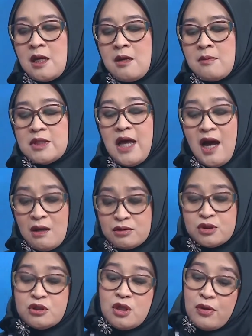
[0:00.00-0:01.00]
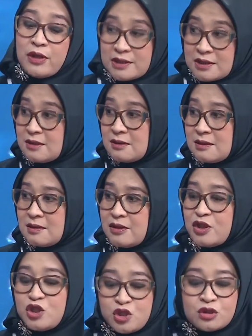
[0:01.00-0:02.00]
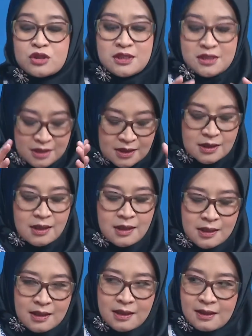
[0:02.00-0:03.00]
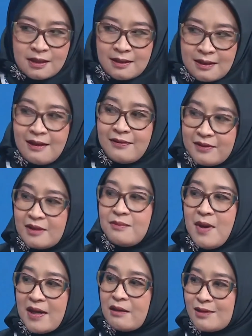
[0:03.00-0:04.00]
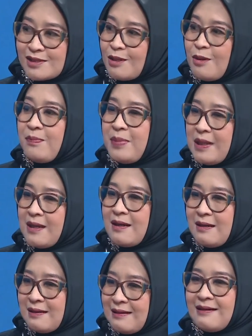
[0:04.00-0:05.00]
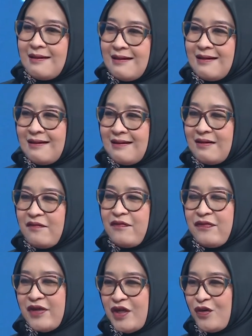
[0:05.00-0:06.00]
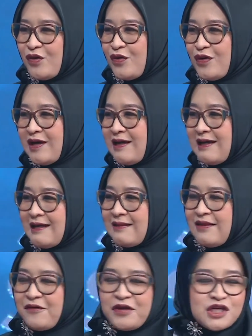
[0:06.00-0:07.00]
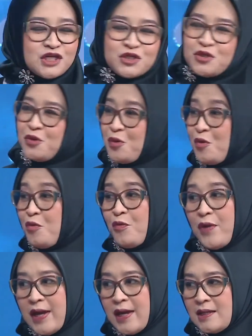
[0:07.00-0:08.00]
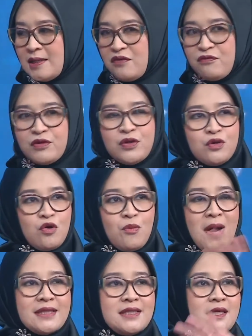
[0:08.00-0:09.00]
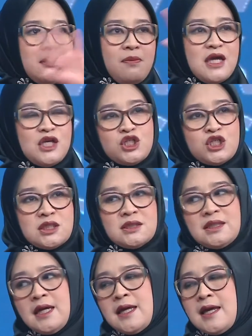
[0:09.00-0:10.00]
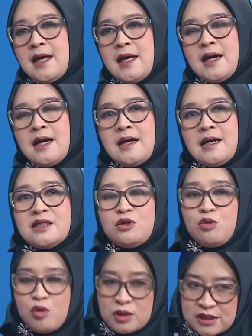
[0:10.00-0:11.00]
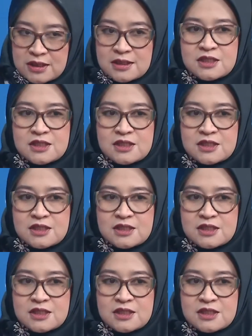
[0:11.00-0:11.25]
but how to know it? You should see under microscopic view. And there is no way, even though by the imaging, the golden